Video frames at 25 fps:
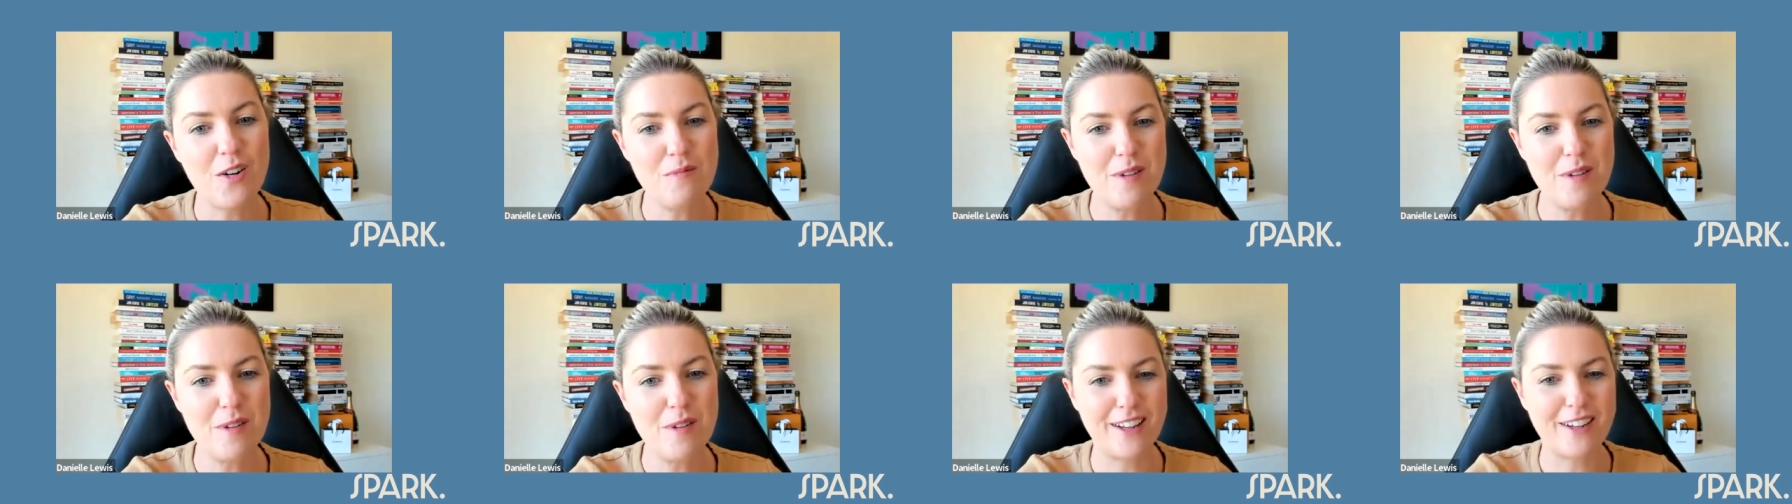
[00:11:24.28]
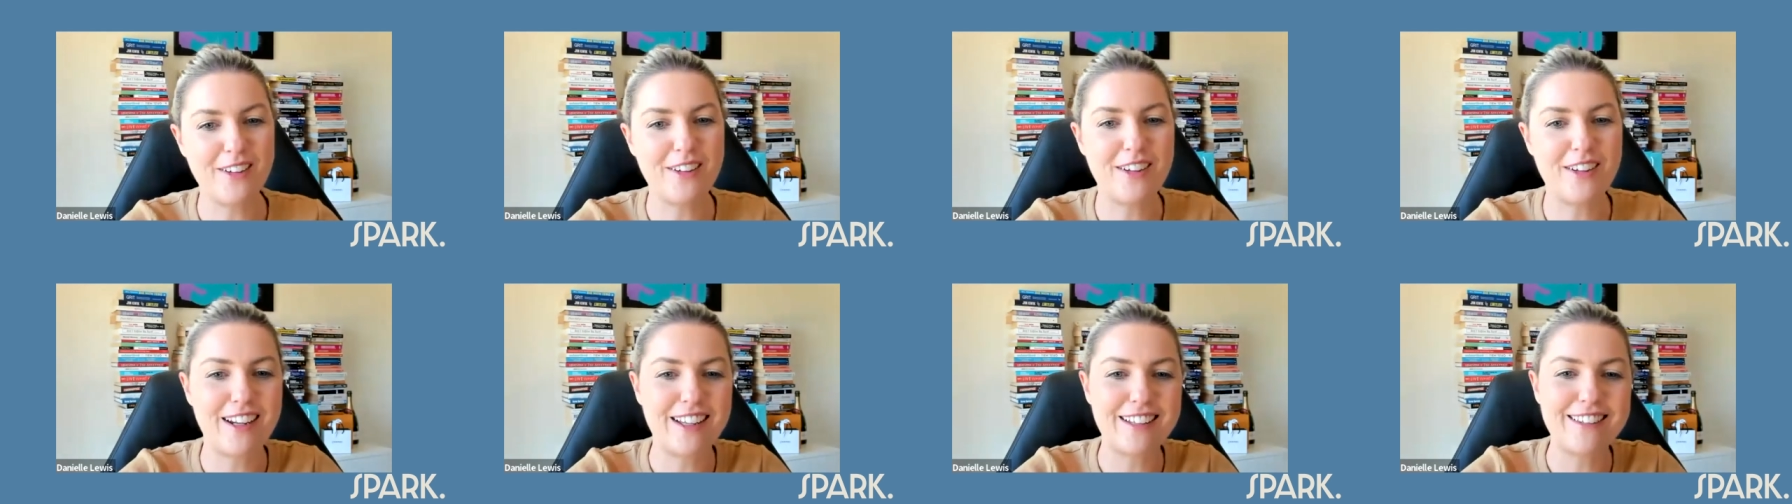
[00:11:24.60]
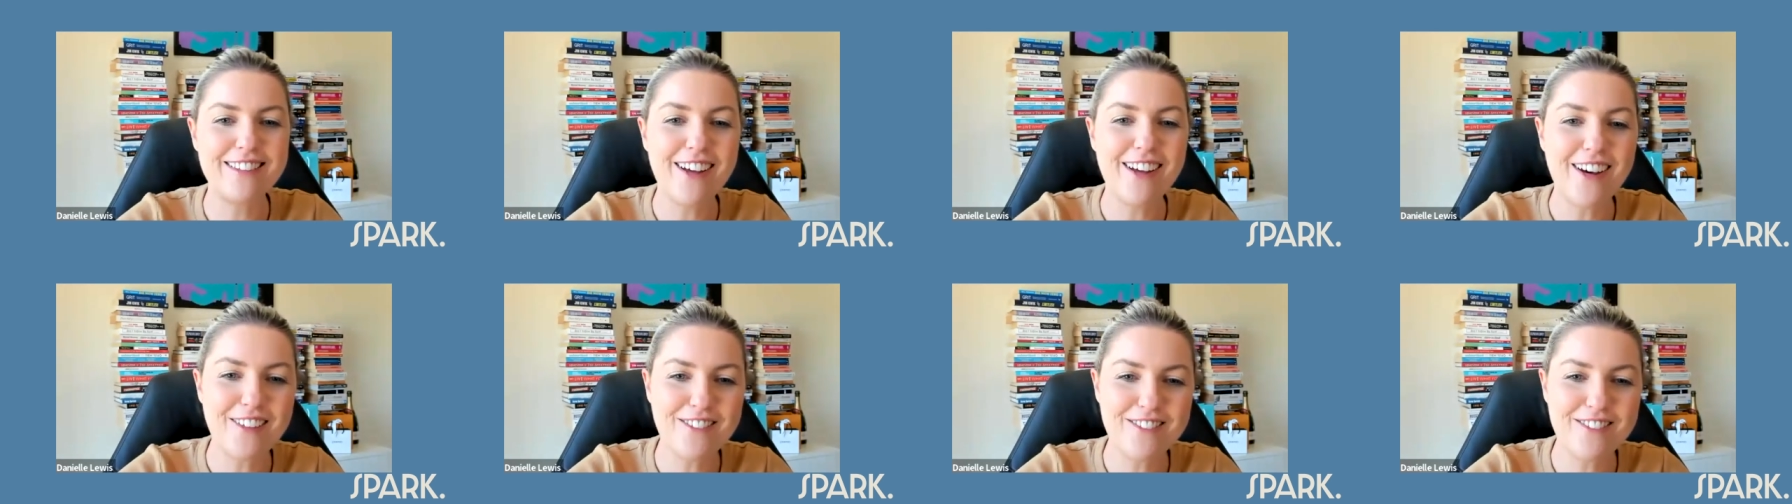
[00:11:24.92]
my God, I
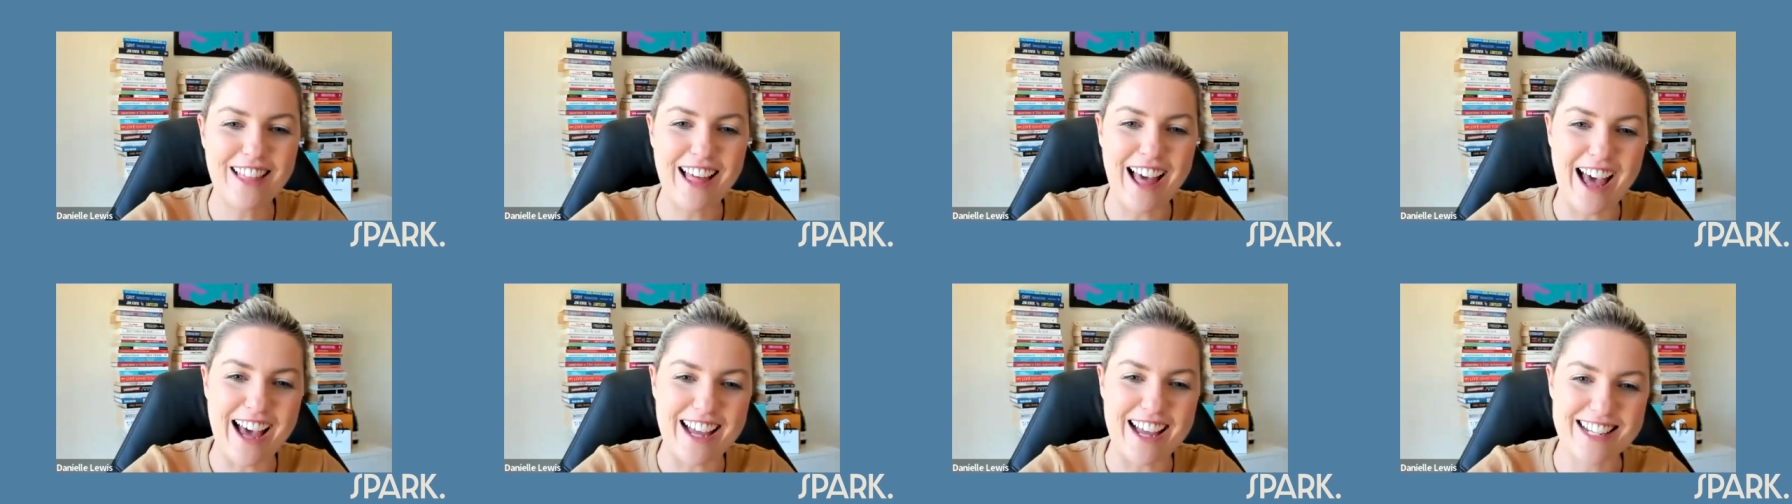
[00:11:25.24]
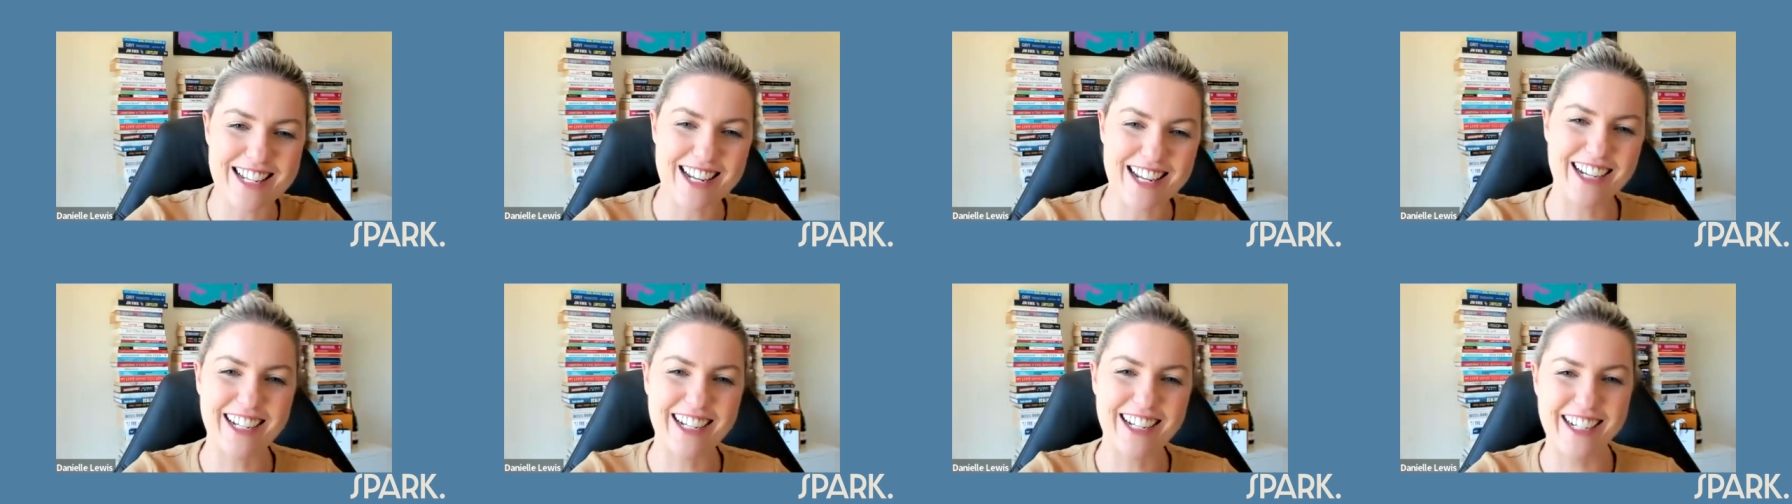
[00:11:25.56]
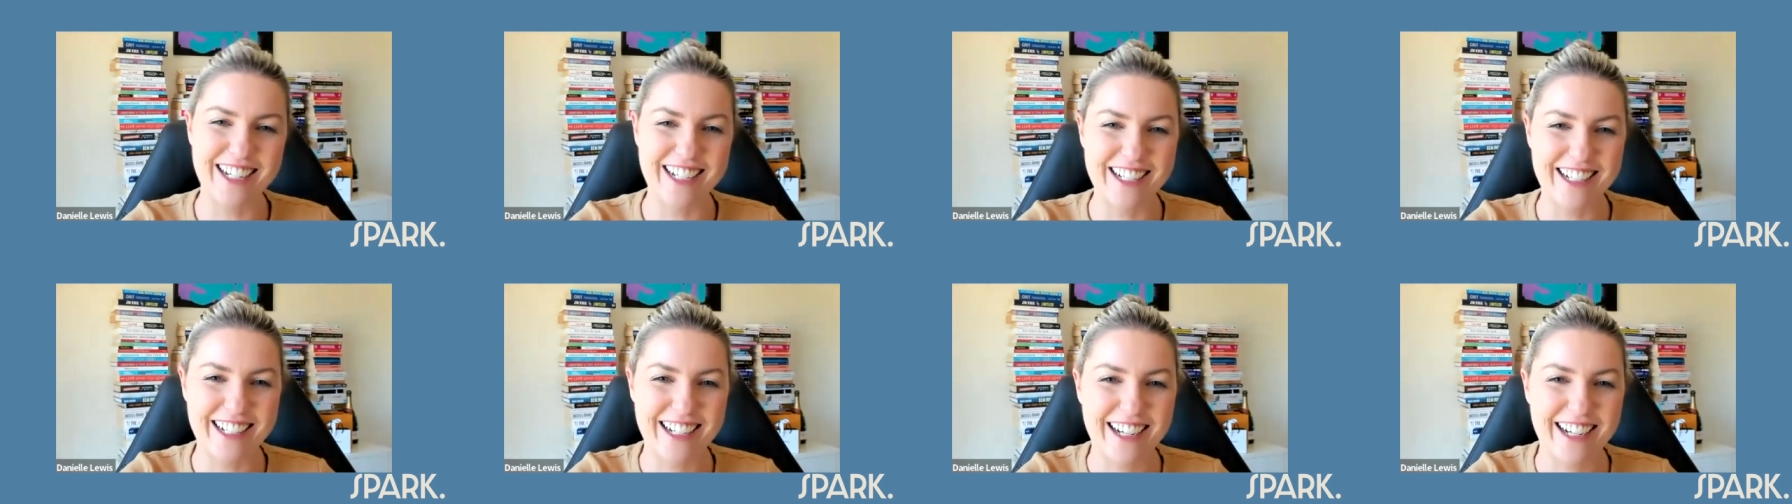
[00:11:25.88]
love that.
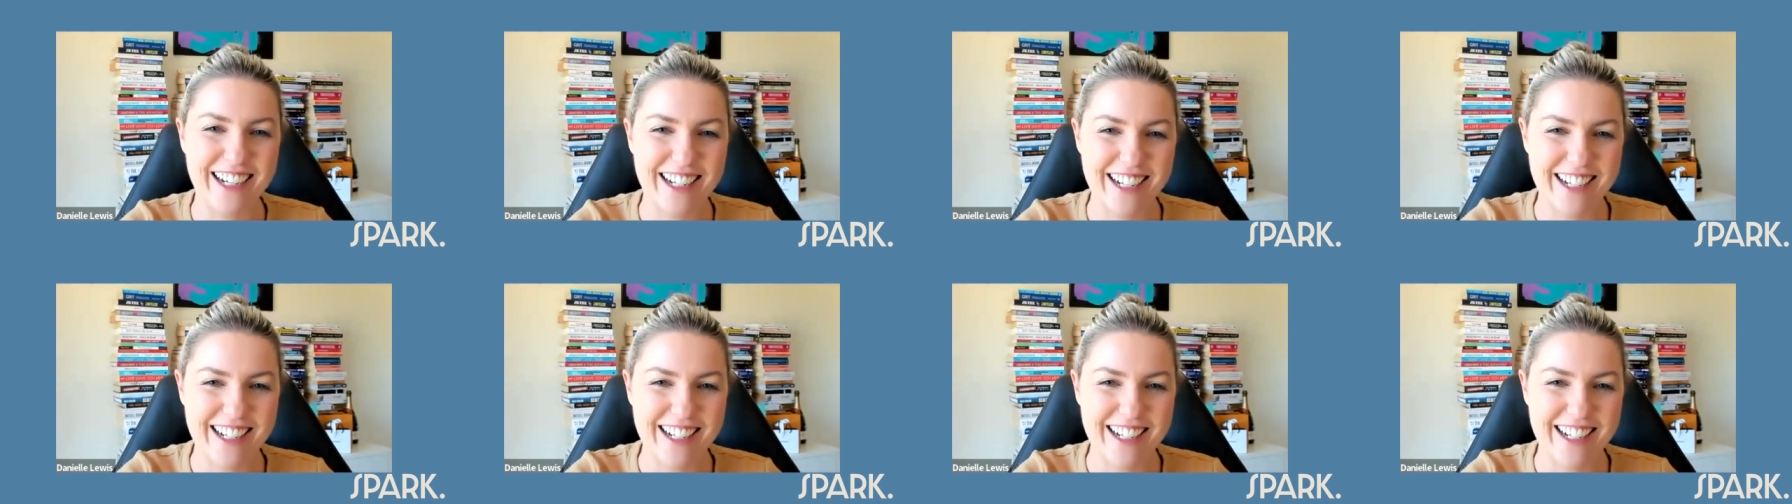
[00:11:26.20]
yes.